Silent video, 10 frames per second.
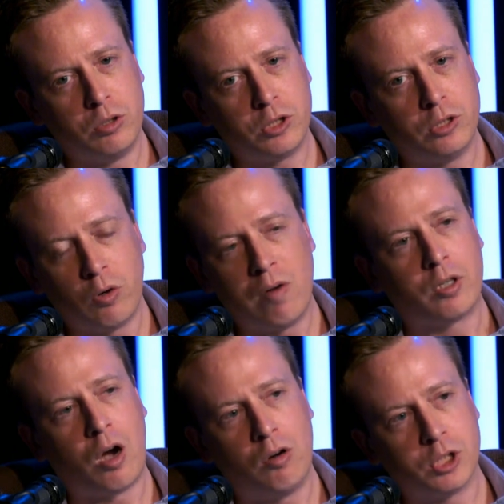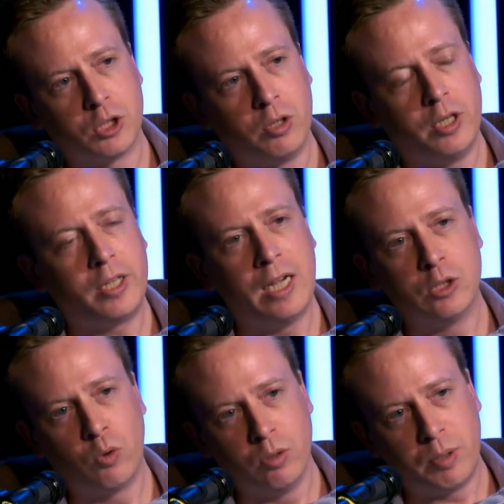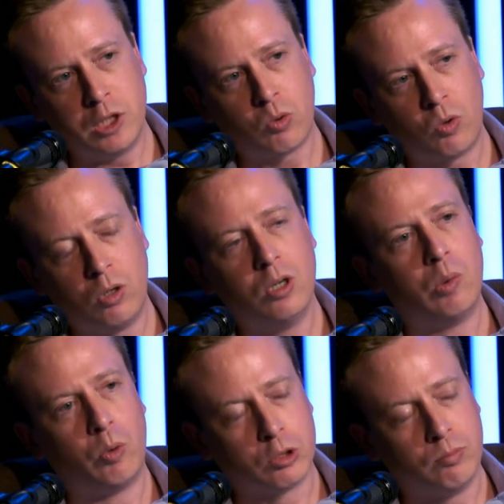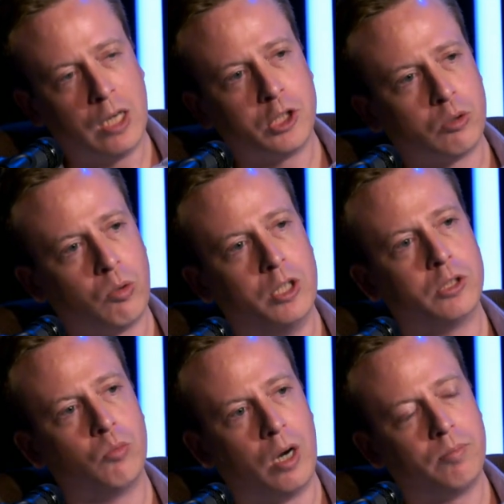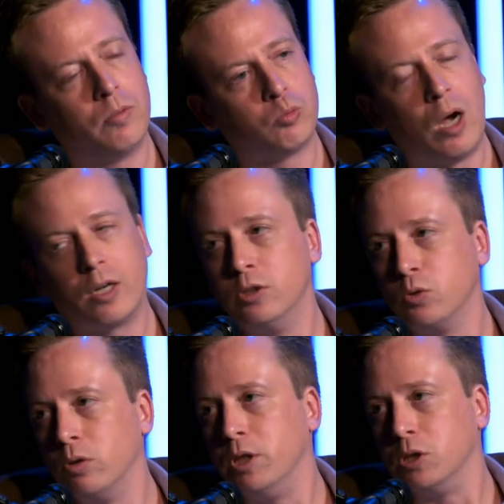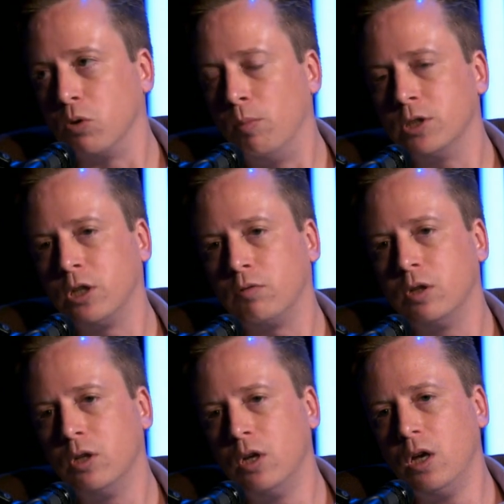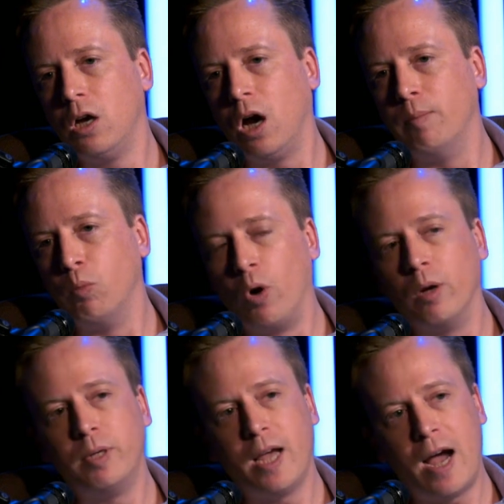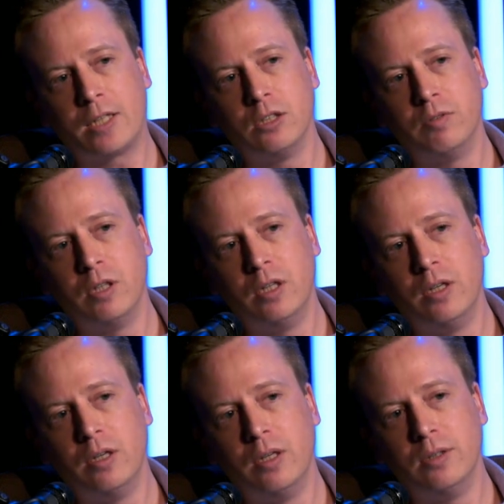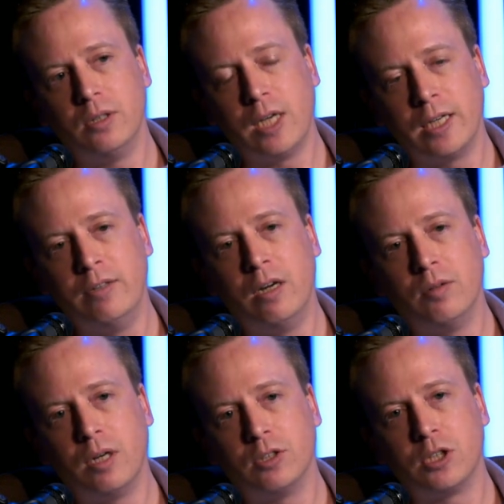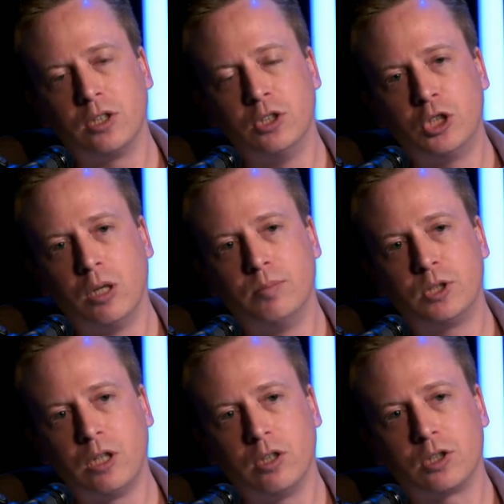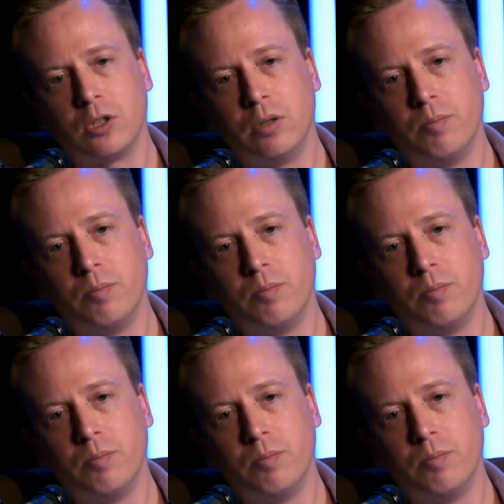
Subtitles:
don't have a college degree, can't join the Peace Corps, which was my situation, why I couldn't join the Peace Corps myself, but want to be active in taking their citizenship seriously,